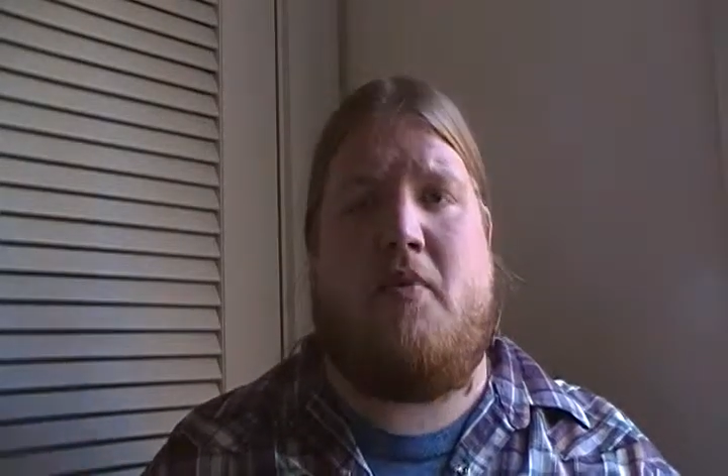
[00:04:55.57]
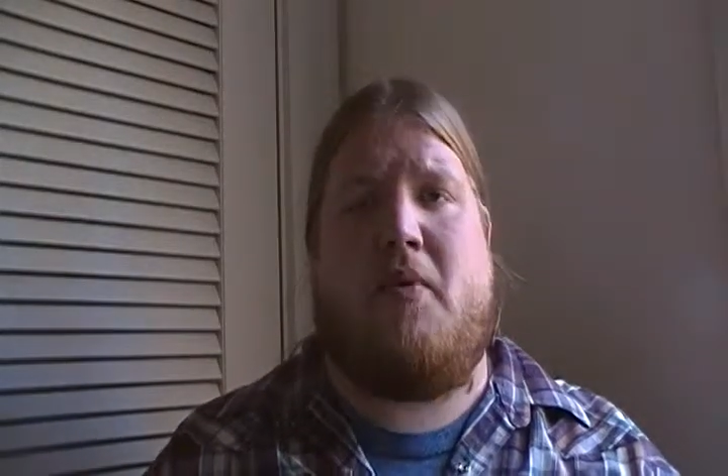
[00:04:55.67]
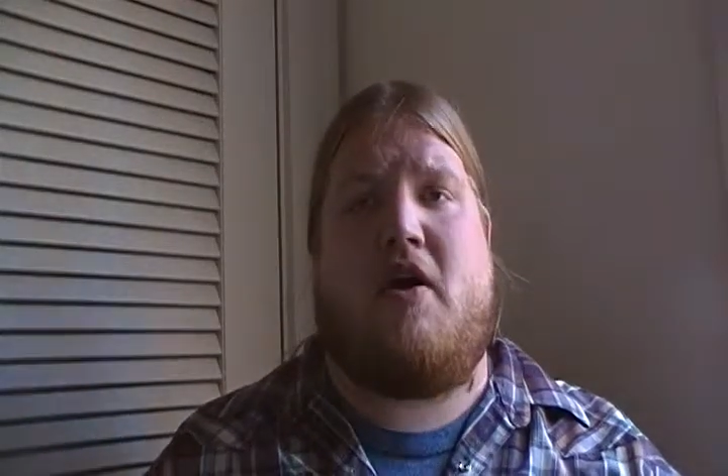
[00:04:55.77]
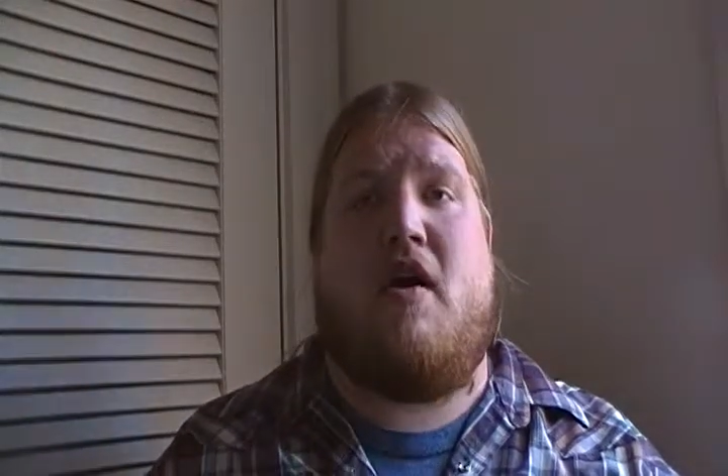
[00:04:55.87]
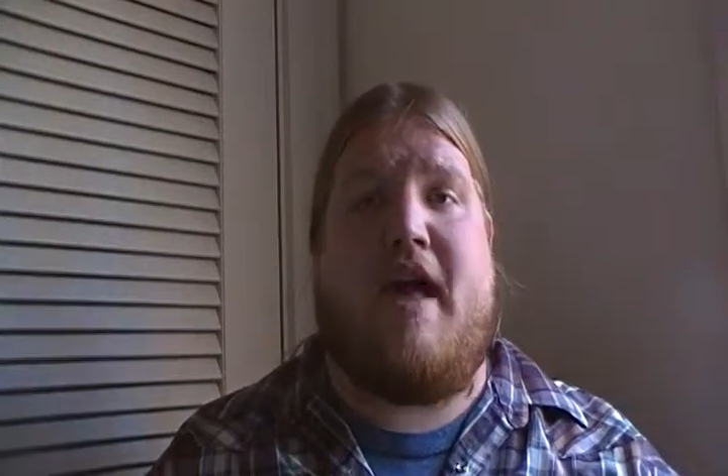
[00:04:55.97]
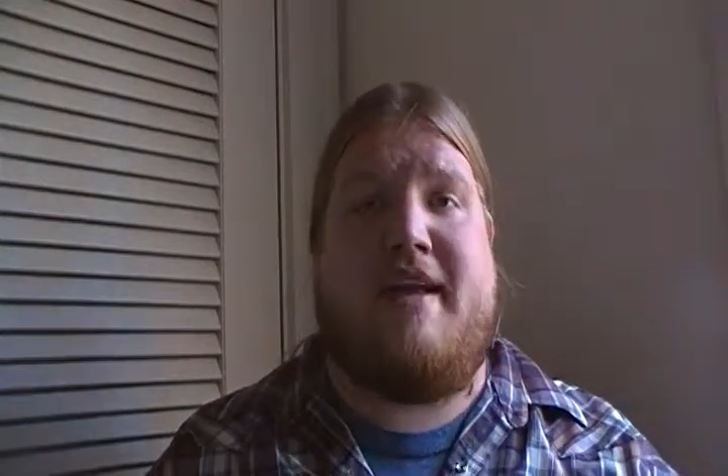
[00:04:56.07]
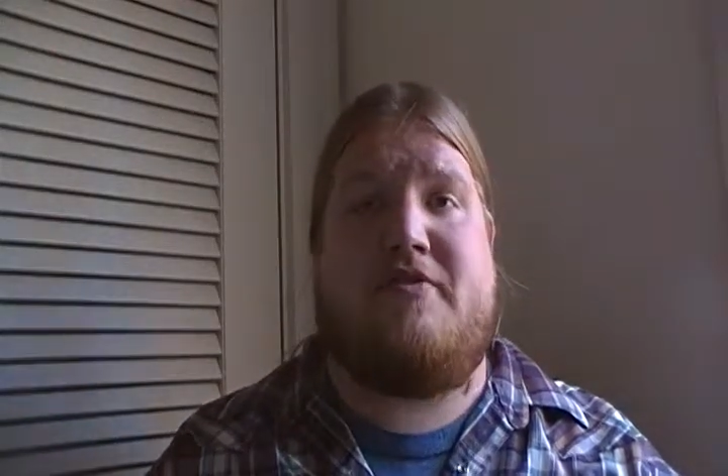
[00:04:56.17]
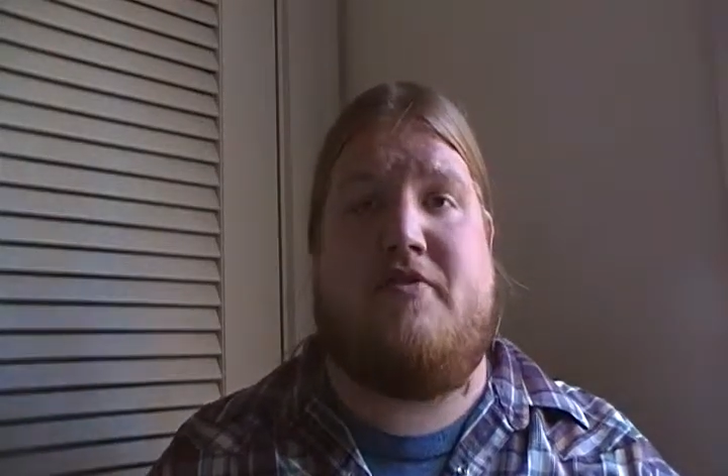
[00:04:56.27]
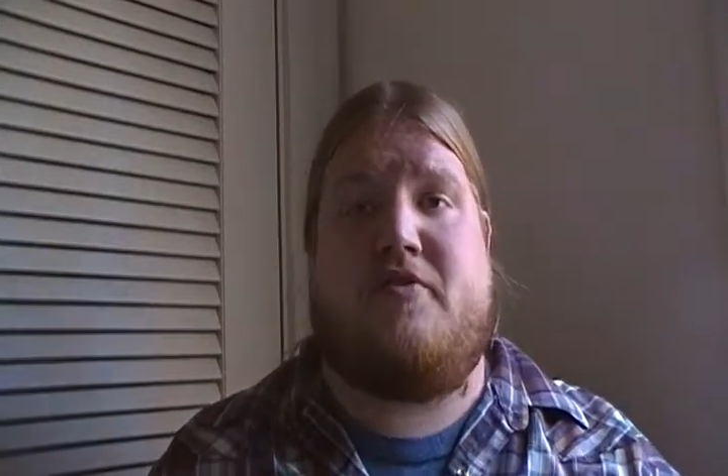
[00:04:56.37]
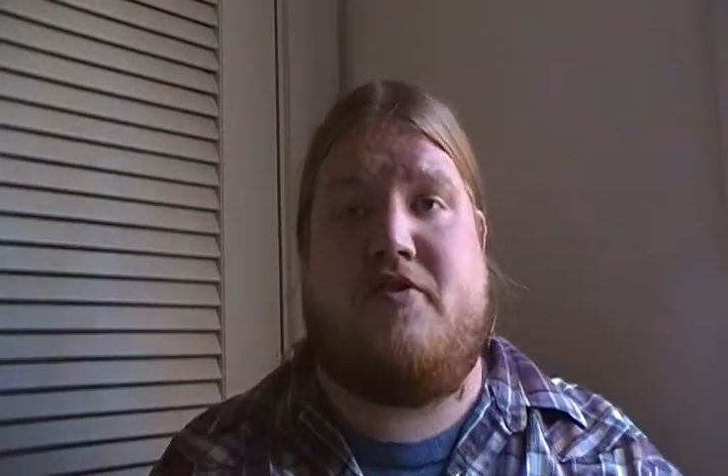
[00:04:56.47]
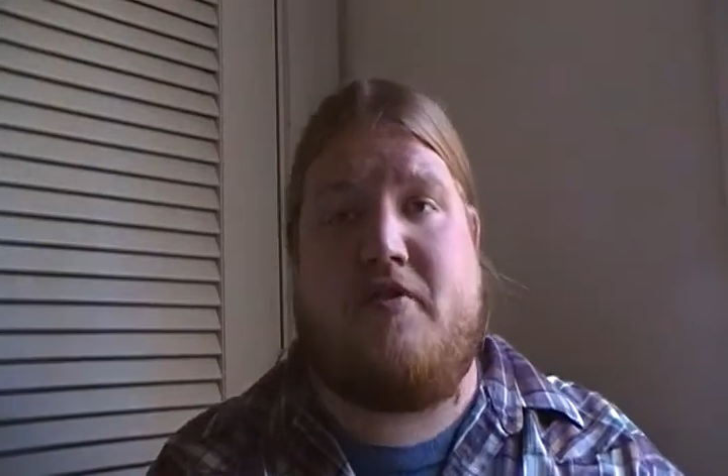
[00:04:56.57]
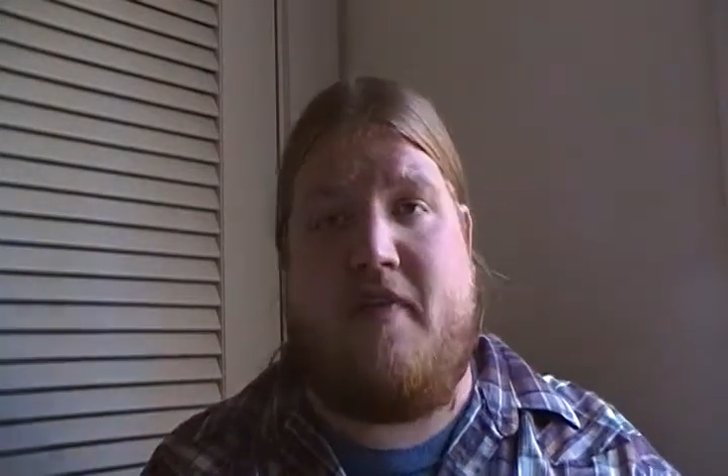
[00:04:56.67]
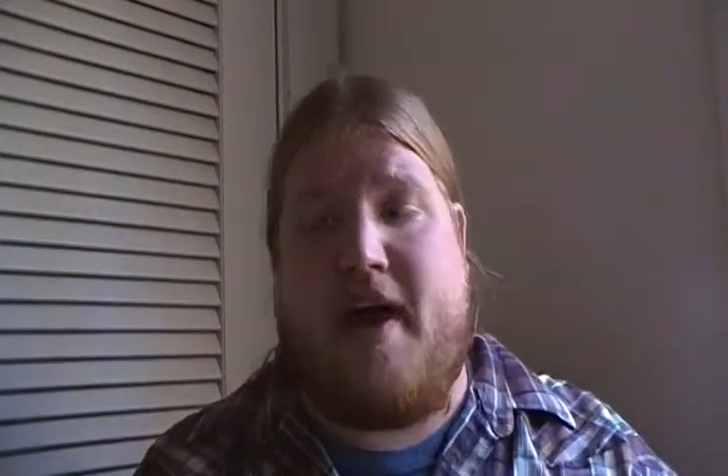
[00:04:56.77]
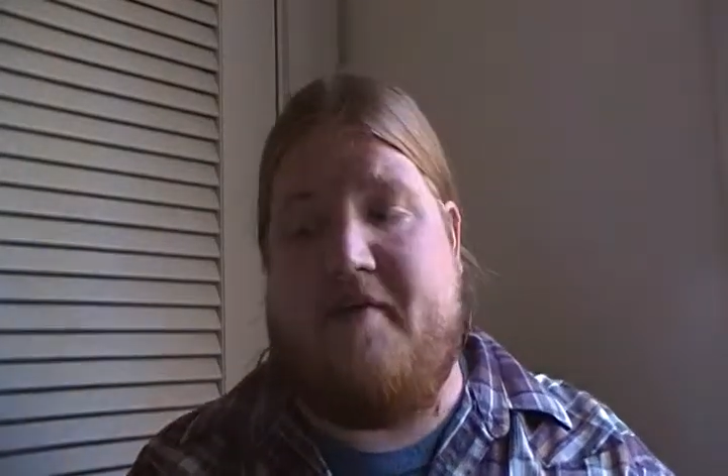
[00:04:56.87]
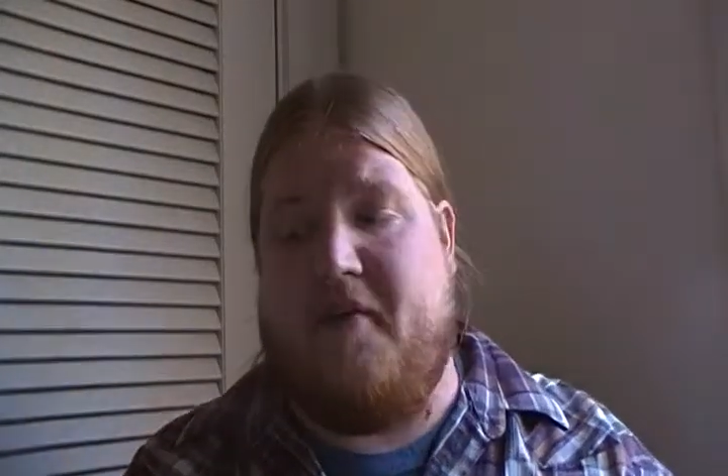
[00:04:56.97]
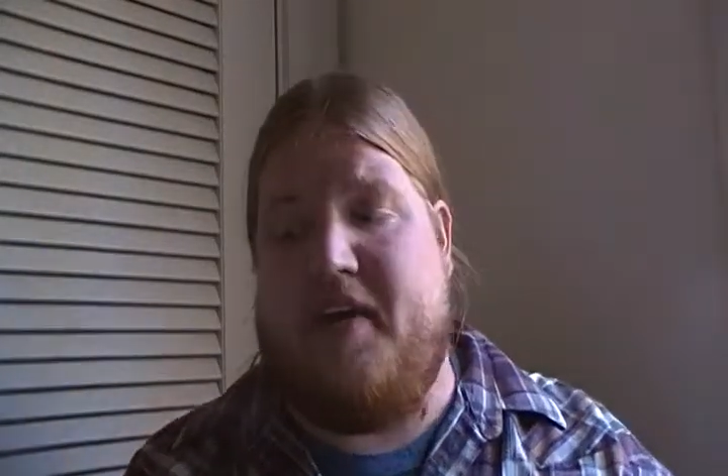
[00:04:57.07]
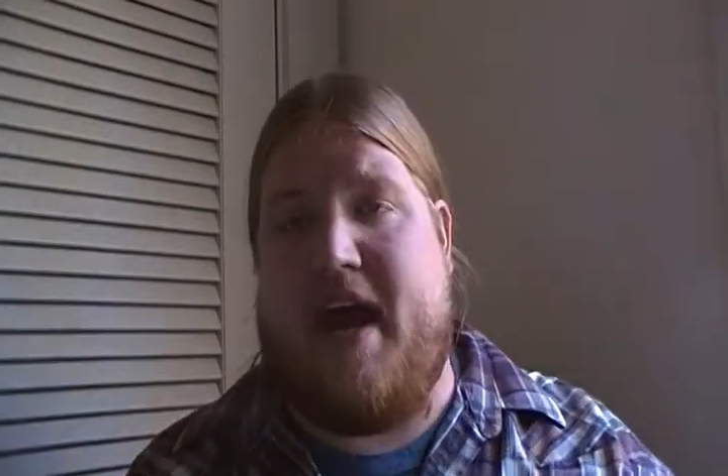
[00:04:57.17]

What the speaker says: what we call answers to survival.